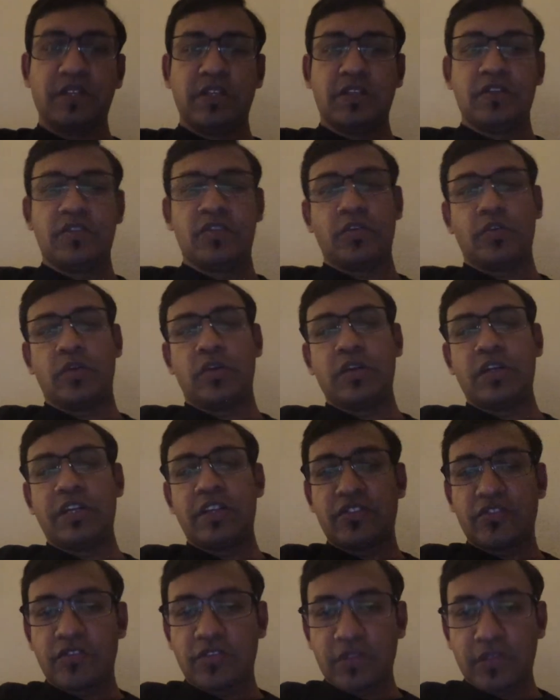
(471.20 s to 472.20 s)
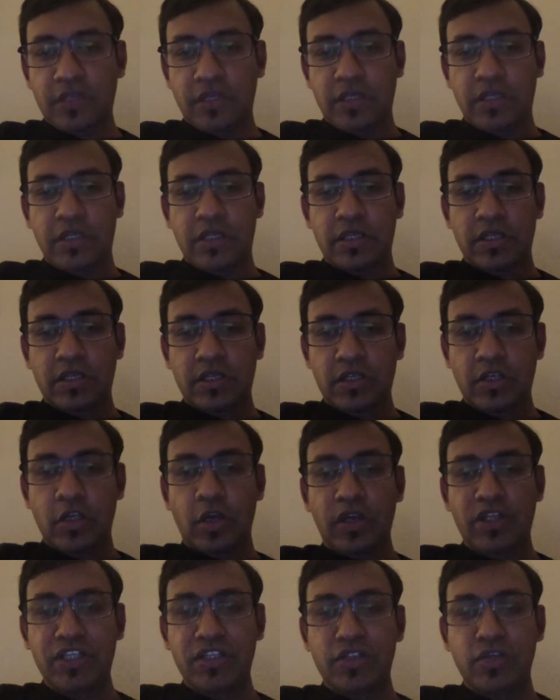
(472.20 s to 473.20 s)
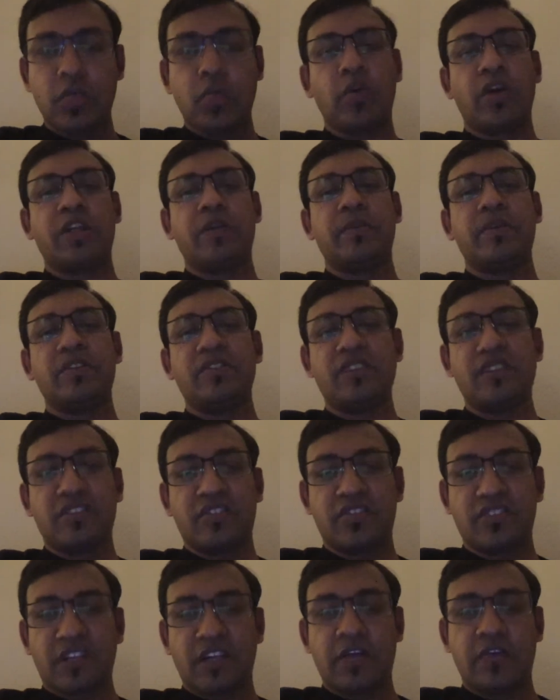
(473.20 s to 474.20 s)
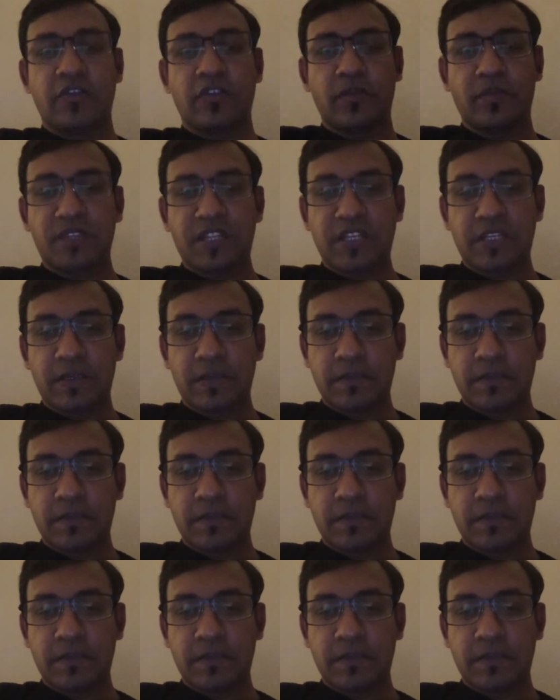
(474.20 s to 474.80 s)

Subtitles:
So let's log into Coinbase and start from there.